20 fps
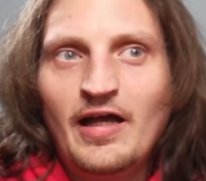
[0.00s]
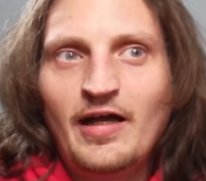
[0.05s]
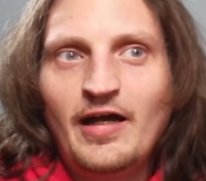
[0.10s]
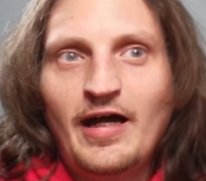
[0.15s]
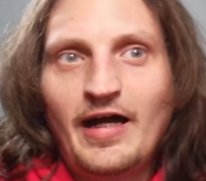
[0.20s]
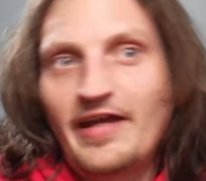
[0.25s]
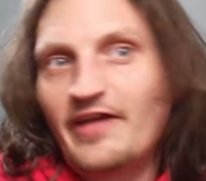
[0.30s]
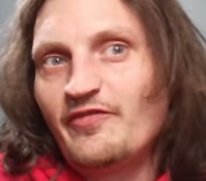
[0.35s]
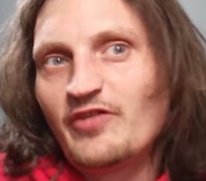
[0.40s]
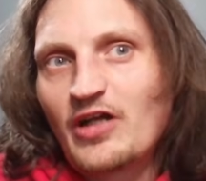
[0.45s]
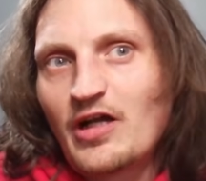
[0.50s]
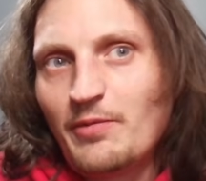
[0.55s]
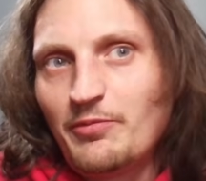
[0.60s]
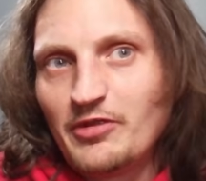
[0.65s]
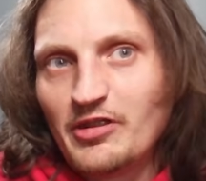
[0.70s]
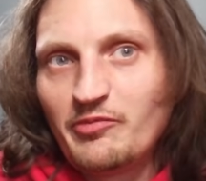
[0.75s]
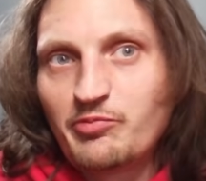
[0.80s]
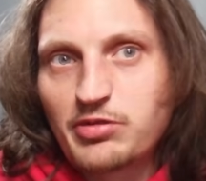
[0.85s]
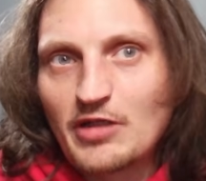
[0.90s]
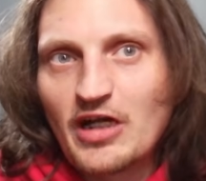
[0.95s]
I have a
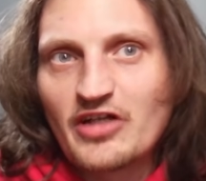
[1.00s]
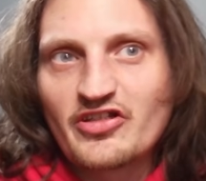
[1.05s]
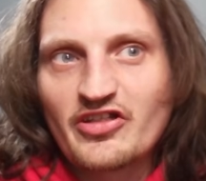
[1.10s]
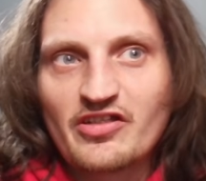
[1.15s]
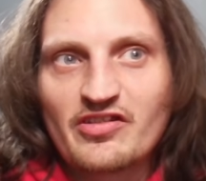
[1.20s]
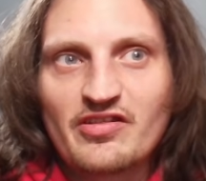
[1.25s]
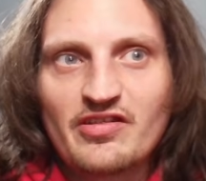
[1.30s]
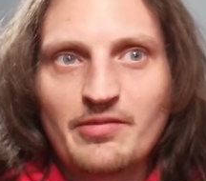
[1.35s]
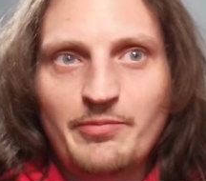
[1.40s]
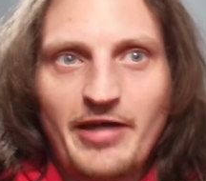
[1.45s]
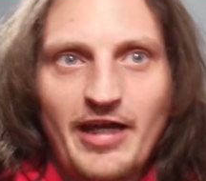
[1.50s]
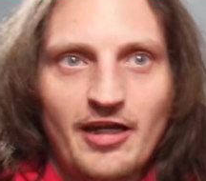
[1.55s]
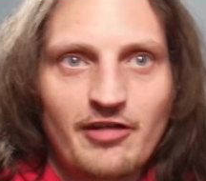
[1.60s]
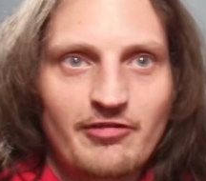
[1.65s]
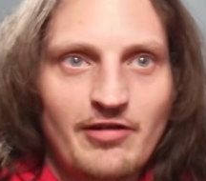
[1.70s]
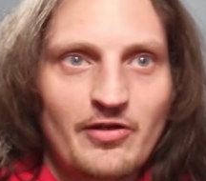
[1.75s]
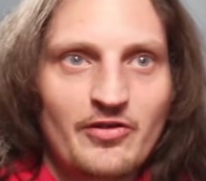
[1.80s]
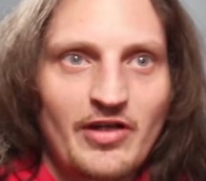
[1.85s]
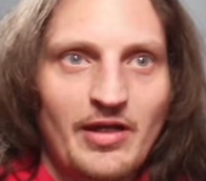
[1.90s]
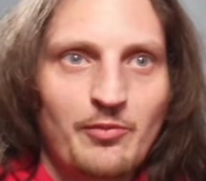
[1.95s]
couple of projects in the
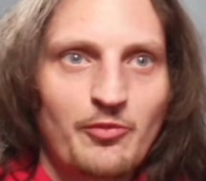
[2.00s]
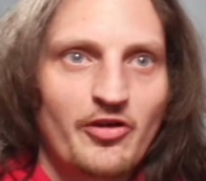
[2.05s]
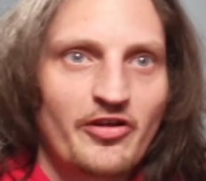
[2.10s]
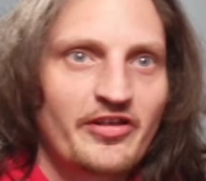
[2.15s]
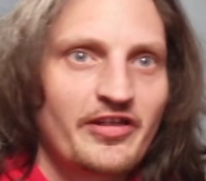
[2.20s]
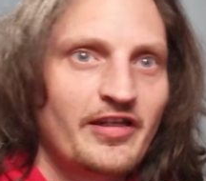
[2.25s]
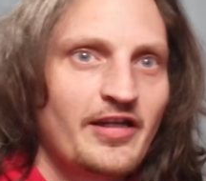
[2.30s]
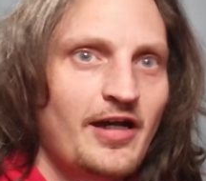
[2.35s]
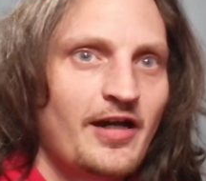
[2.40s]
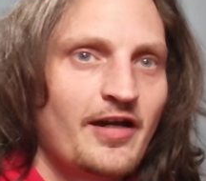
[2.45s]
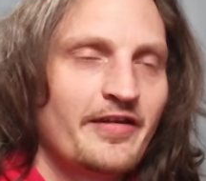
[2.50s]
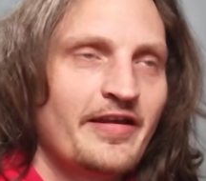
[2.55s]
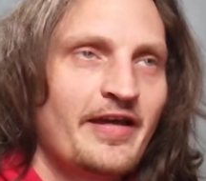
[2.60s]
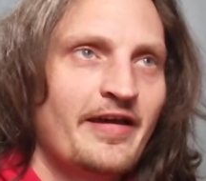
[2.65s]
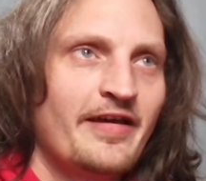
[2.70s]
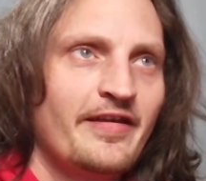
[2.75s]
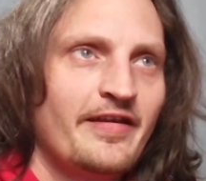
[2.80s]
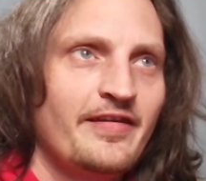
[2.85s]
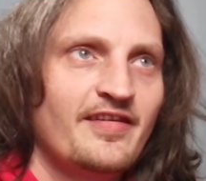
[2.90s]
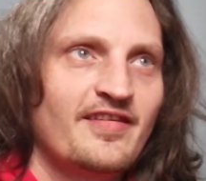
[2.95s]
background I'm working on,
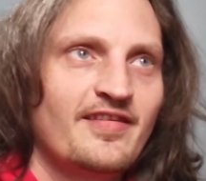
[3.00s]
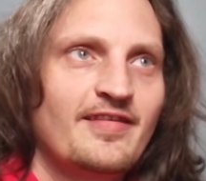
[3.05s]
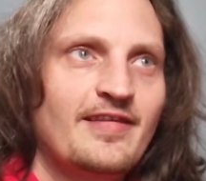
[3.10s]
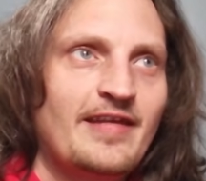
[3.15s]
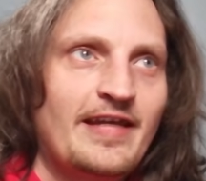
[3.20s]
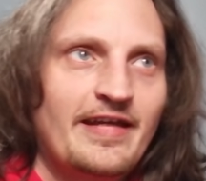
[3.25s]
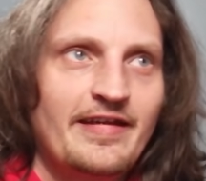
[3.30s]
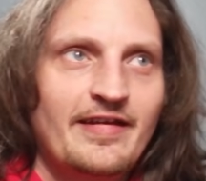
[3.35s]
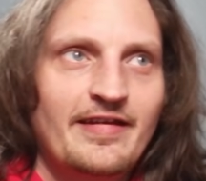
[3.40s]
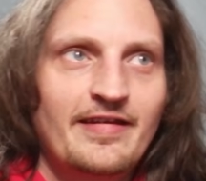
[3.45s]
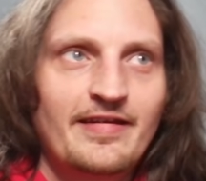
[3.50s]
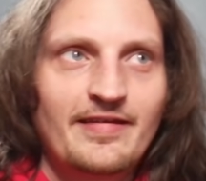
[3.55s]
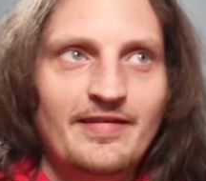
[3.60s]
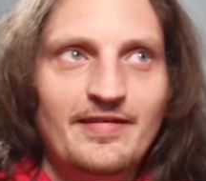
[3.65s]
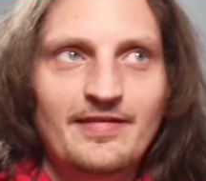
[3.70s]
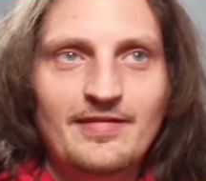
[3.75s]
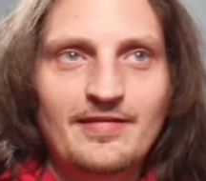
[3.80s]
and they